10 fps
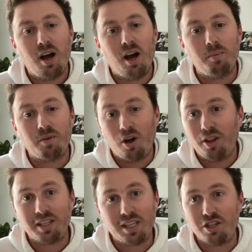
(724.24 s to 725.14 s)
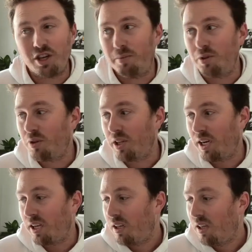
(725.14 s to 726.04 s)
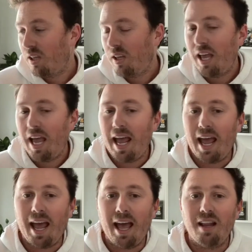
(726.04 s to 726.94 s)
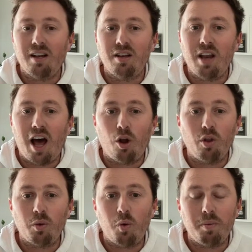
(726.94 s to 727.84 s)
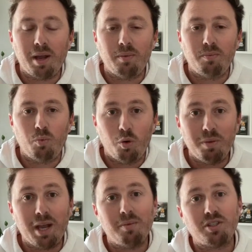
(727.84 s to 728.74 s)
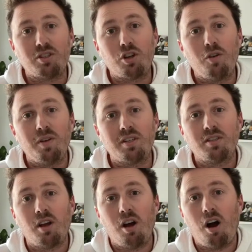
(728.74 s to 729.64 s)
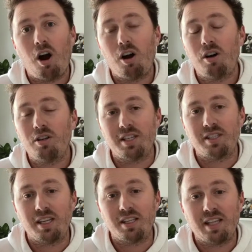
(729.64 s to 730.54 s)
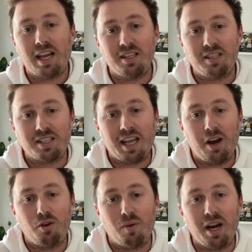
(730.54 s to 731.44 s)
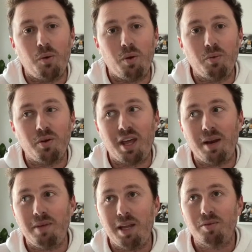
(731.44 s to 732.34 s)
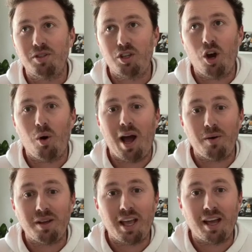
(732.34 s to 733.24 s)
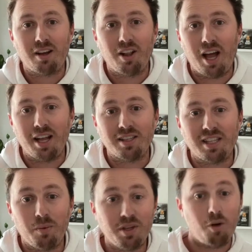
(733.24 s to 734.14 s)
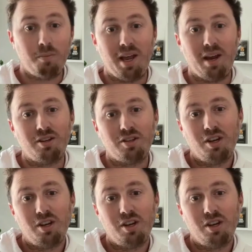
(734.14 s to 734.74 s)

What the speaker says: called like Deja Blue Cleaning. And not only will we'll be able to service our listings at a discounted rate, we will then be able to go out and get clients that we don't manage.